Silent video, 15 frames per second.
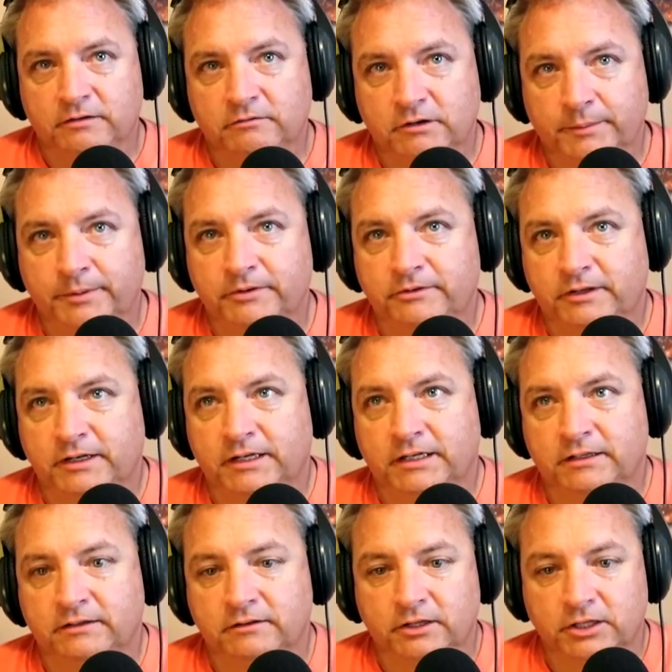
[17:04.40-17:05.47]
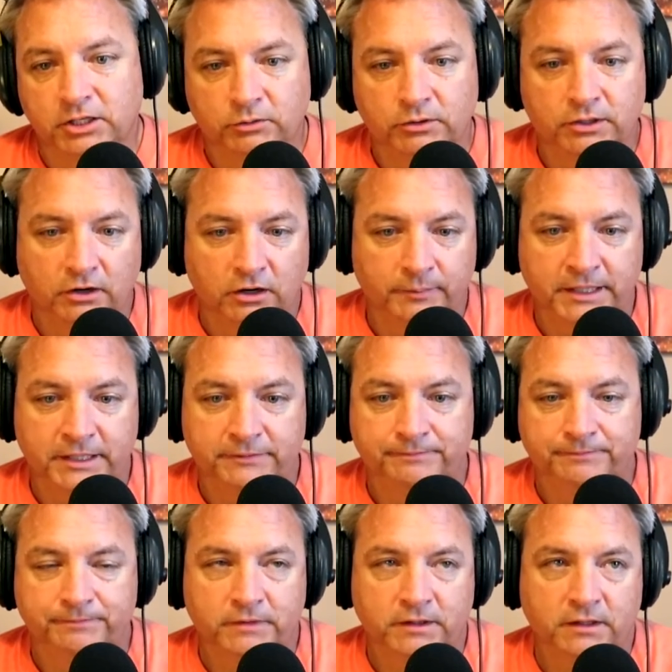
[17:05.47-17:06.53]
representing the Union Army.
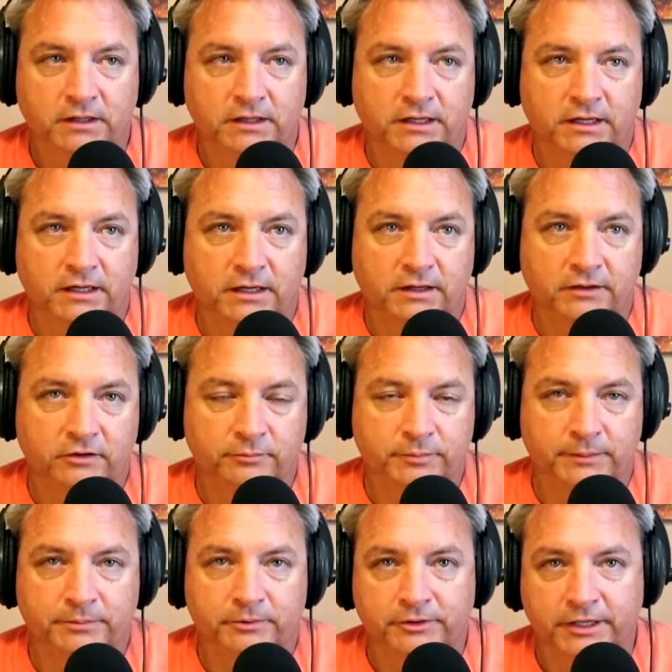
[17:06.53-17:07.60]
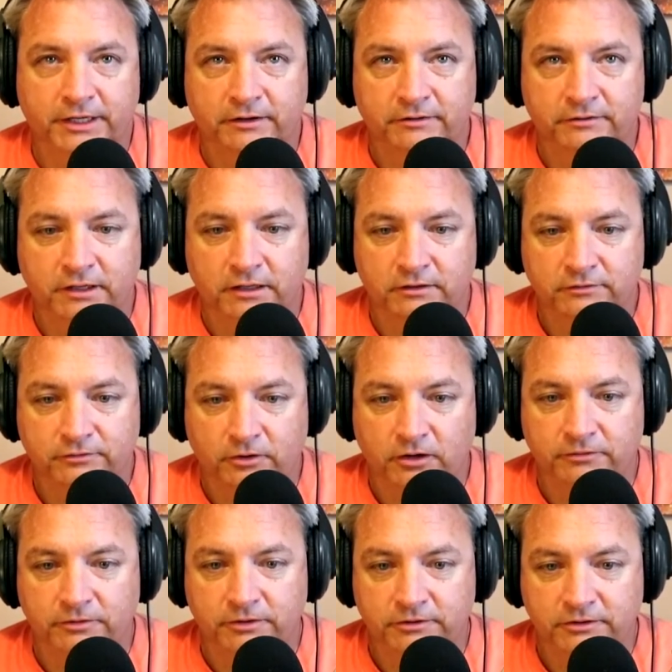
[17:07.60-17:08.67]
There's people there that
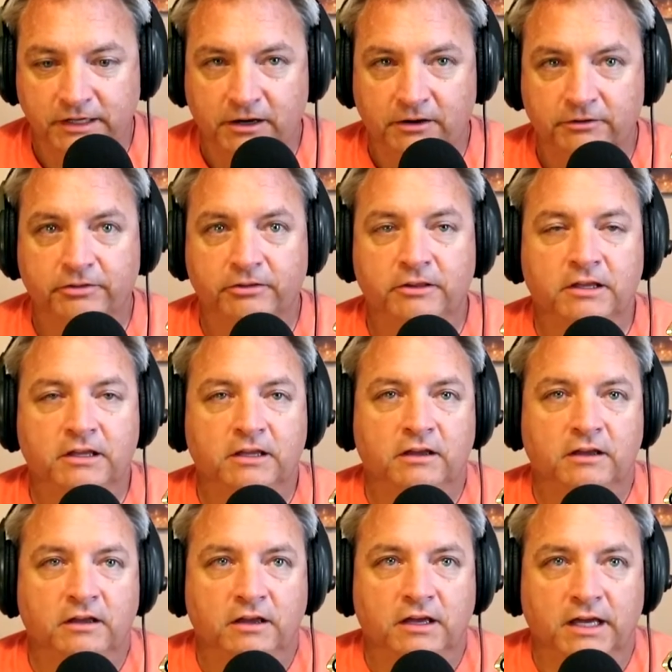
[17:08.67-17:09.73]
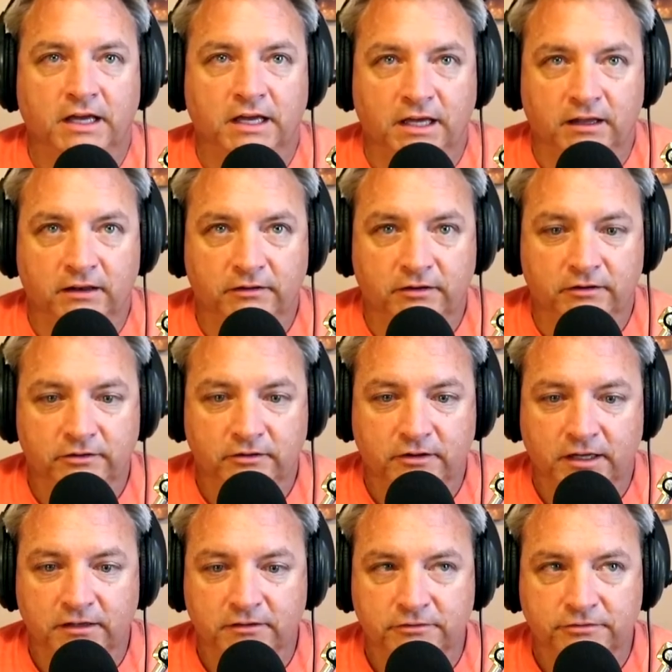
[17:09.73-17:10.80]
fought for the South, and there's a
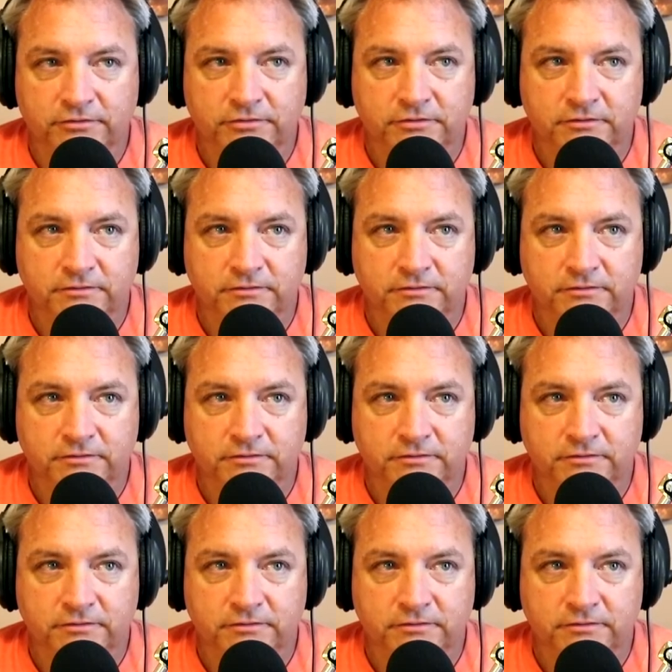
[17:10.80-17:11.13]
lot of